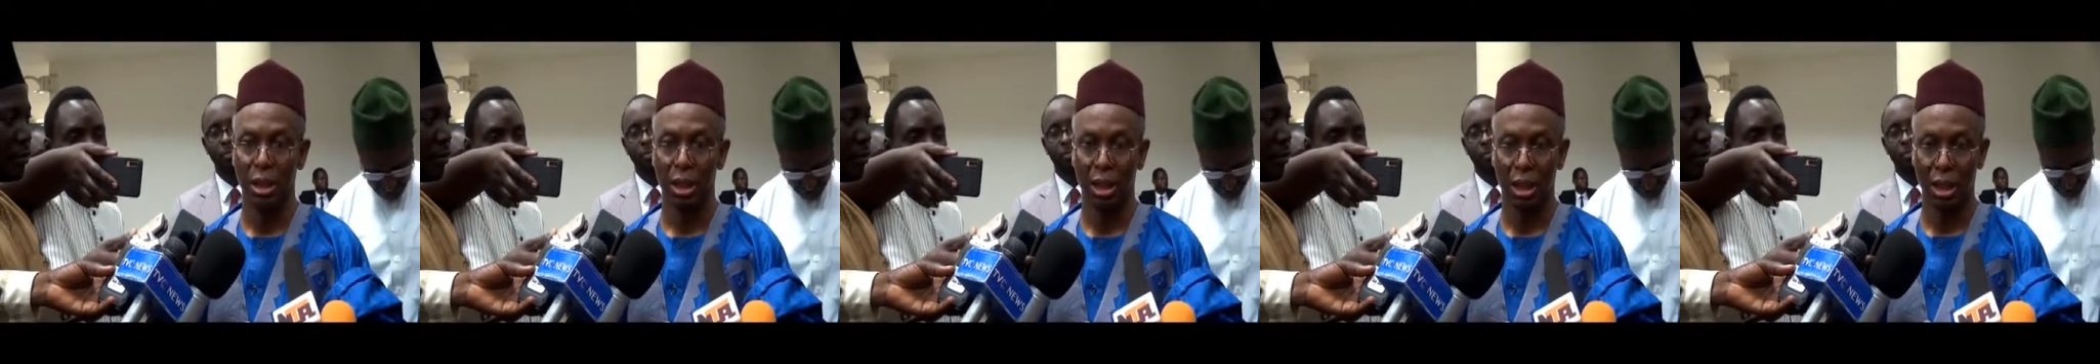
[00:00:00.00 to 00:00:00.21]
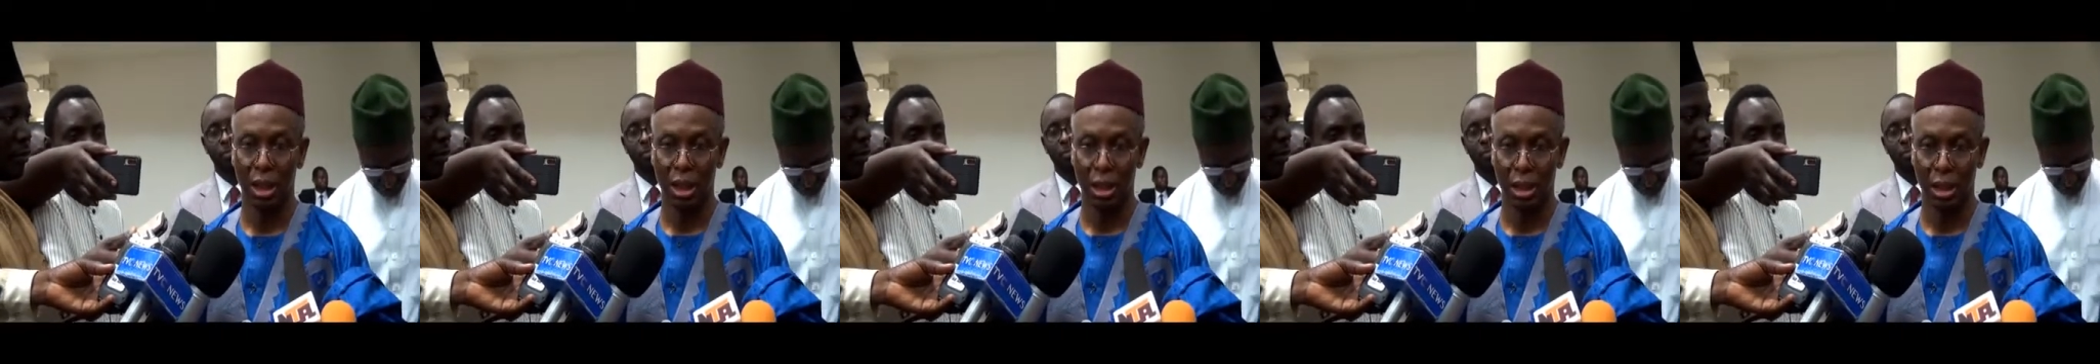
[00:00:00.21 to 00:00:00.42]

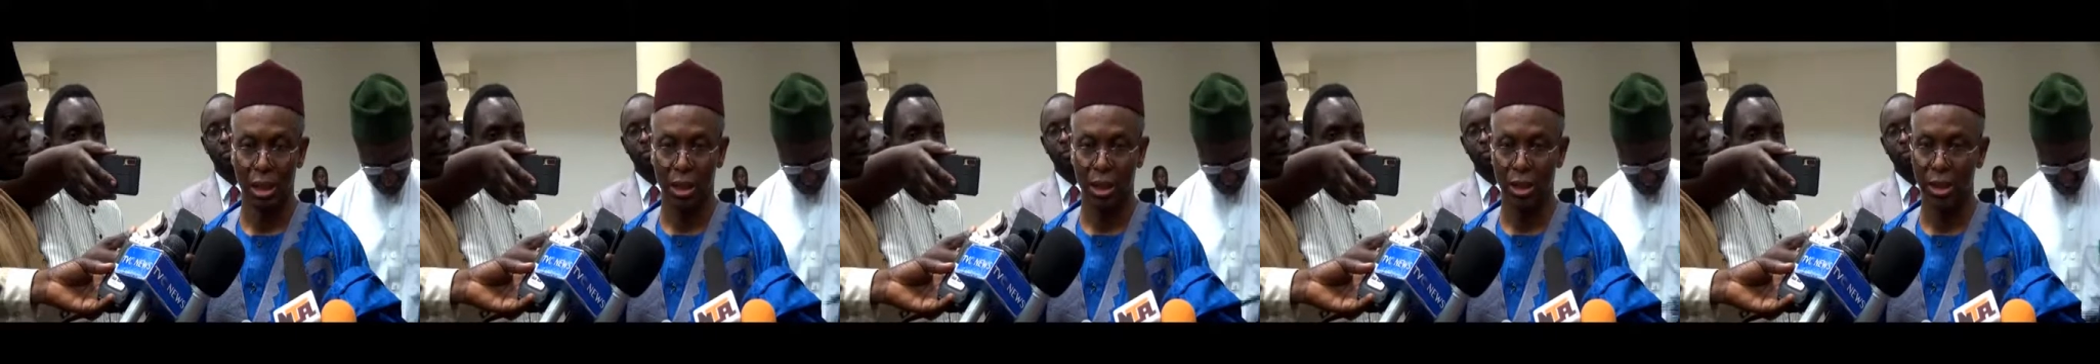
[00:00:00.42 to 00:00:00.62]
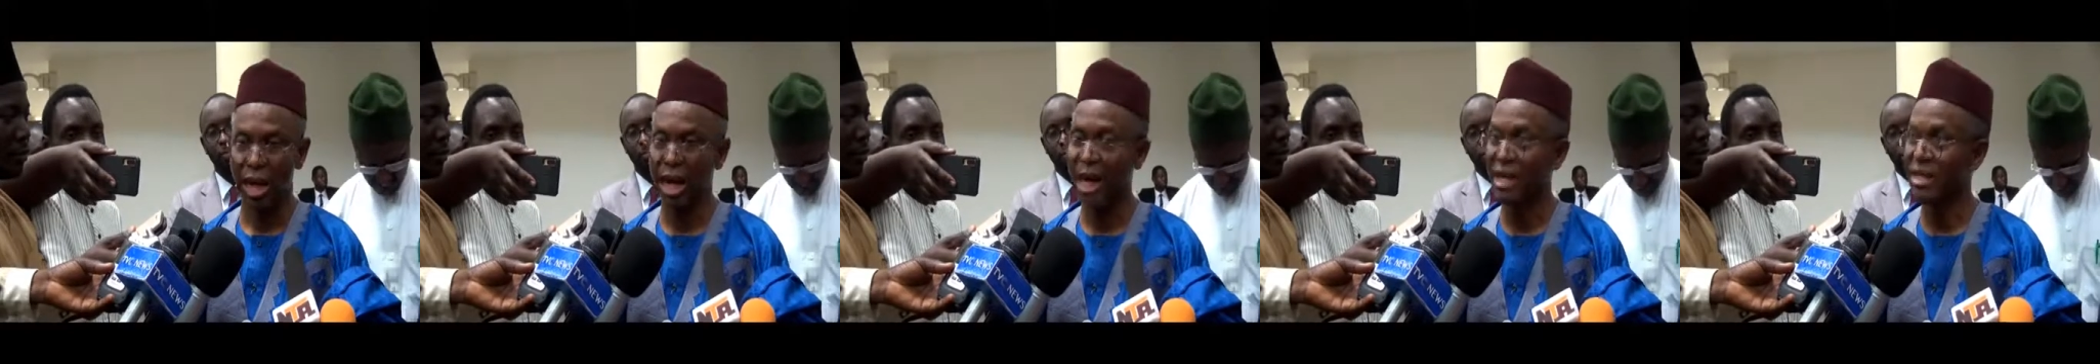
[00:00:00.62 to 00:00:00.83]

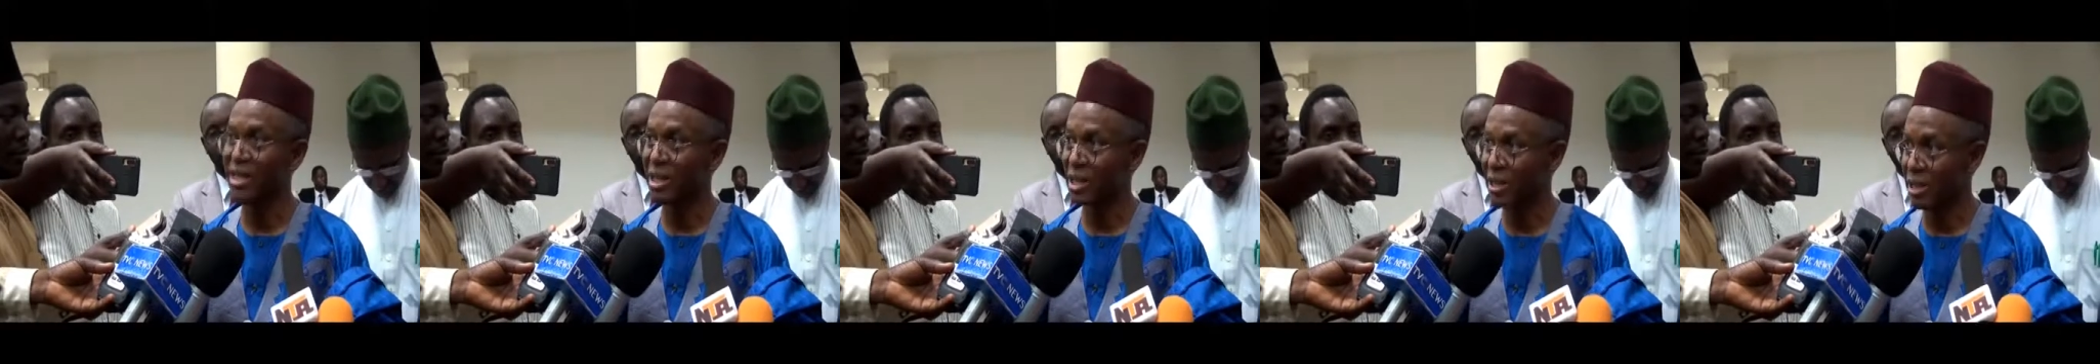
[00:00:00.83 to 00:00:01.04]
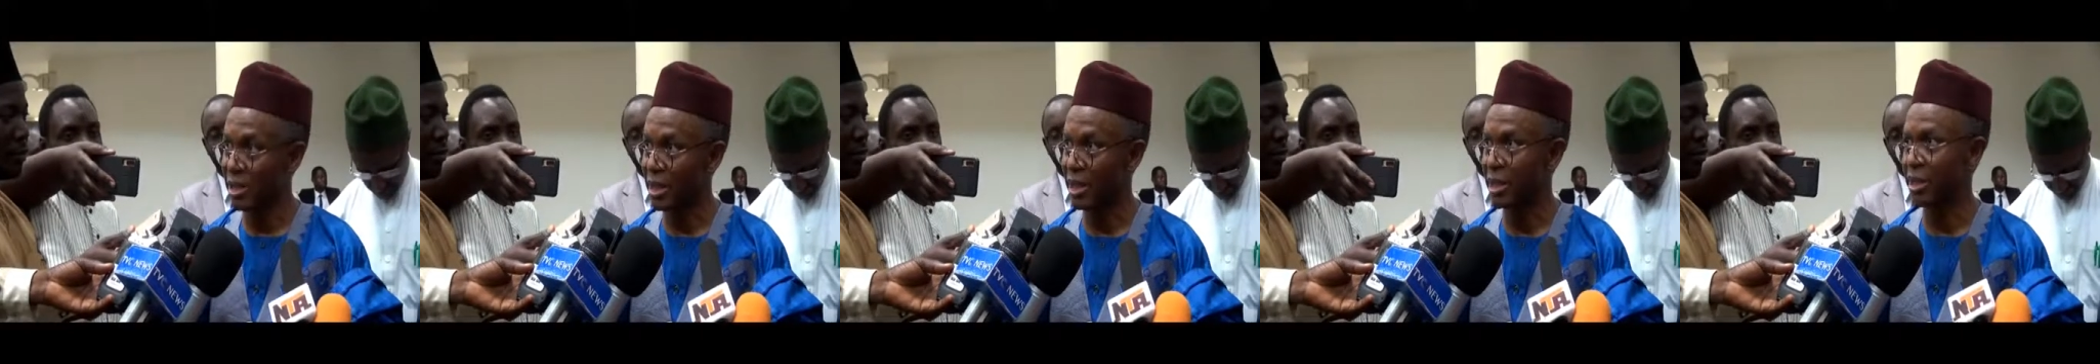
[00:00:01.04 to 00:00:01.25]
uh,
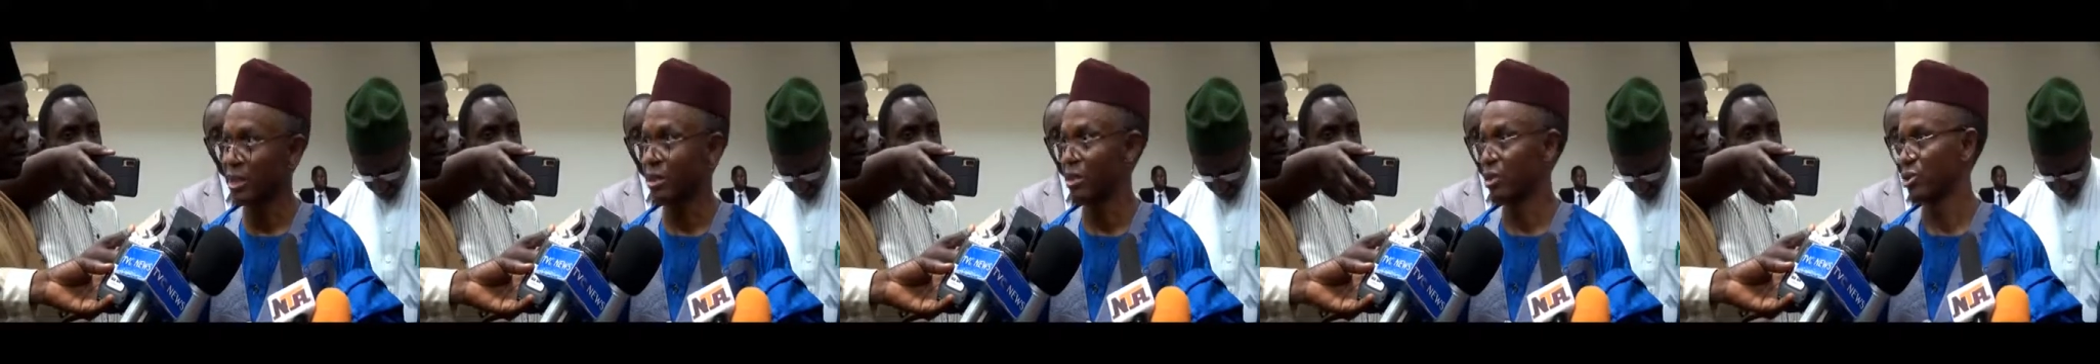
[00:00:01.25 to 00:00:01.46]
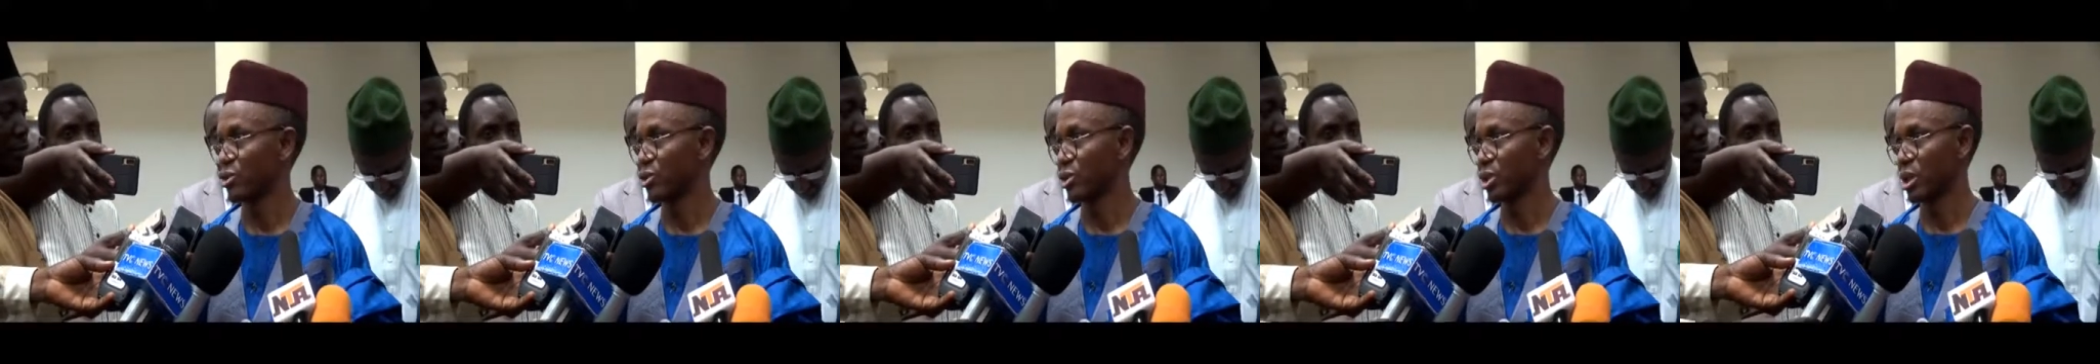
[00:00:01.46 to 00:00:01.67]

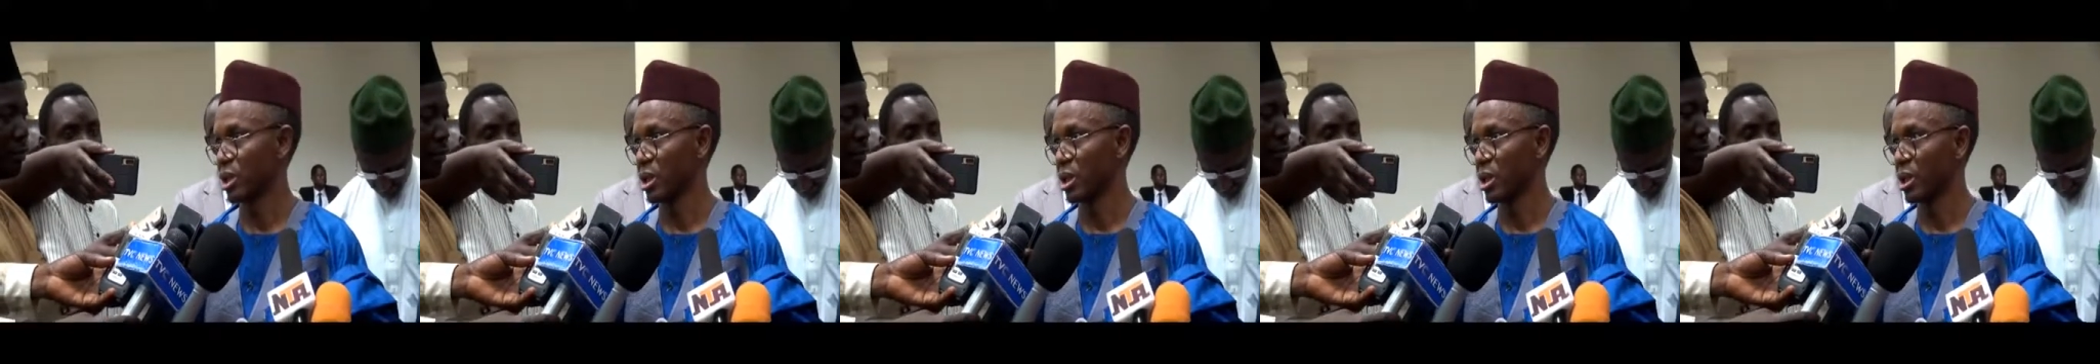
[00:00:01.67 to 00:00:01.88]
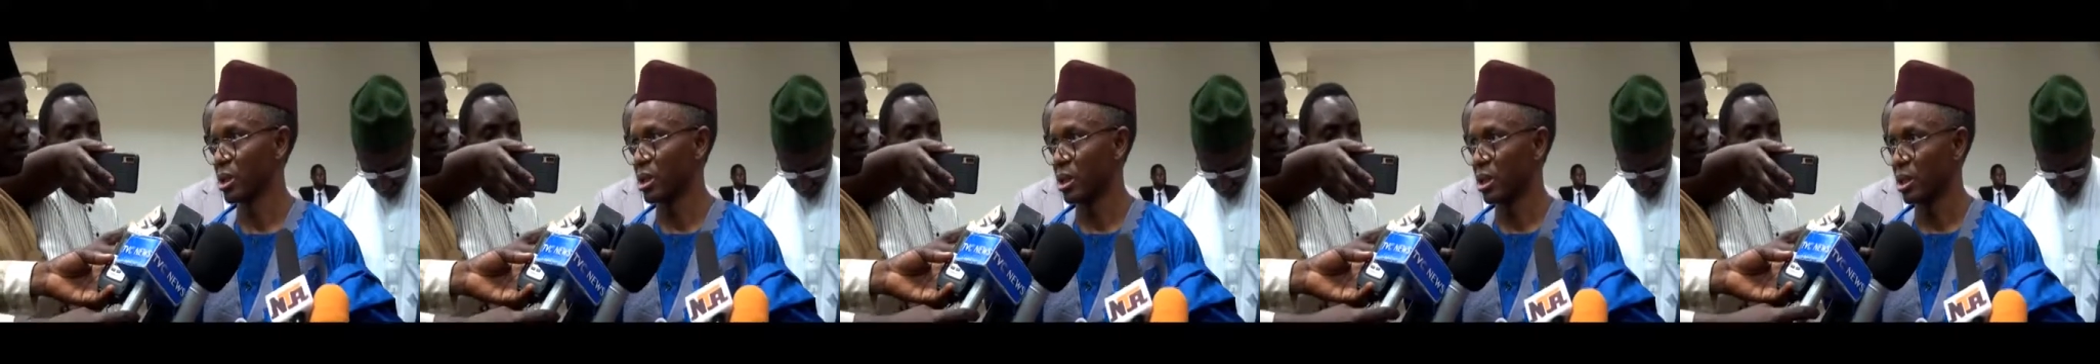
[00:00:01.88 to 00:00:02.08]
artisans,
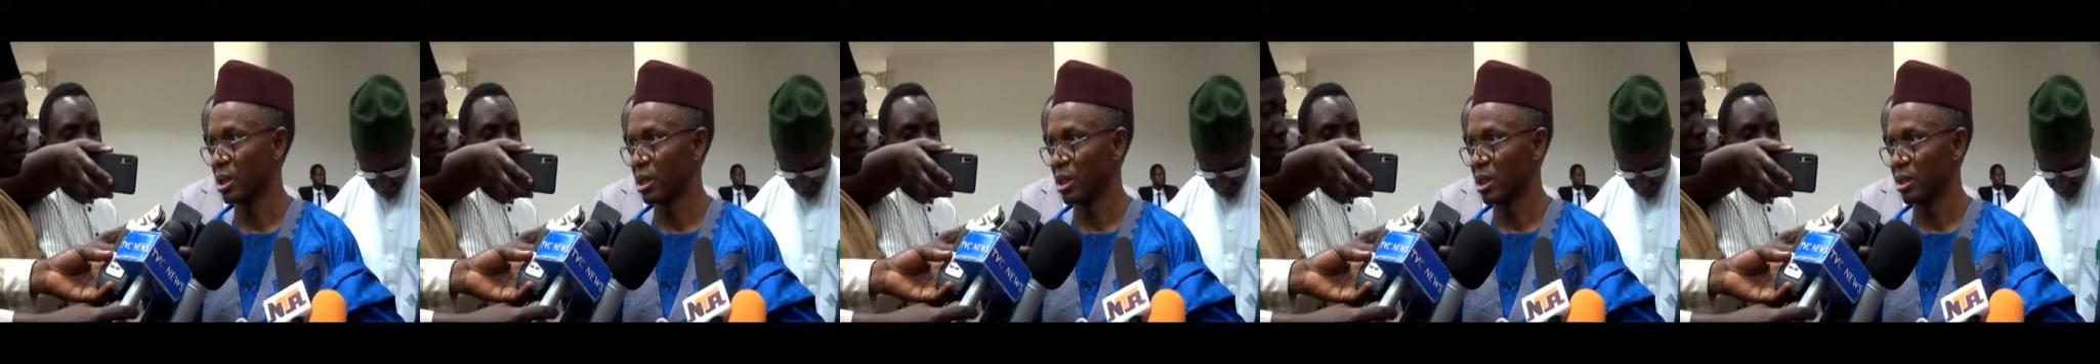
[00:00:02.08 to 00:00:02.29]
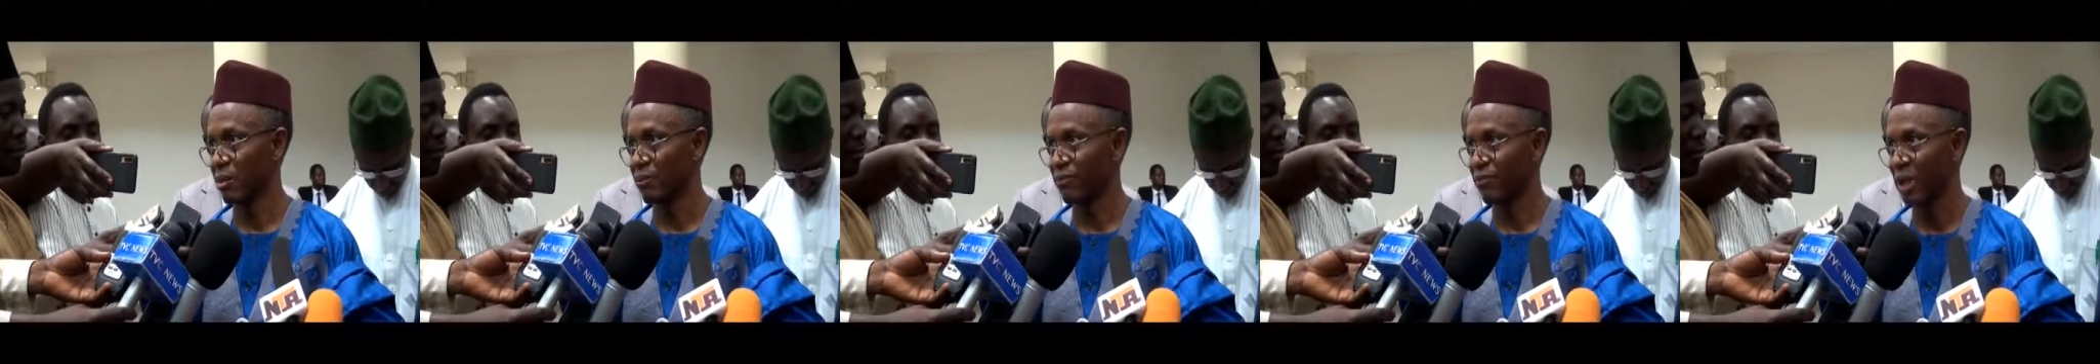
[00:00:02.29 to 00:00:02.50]
uh,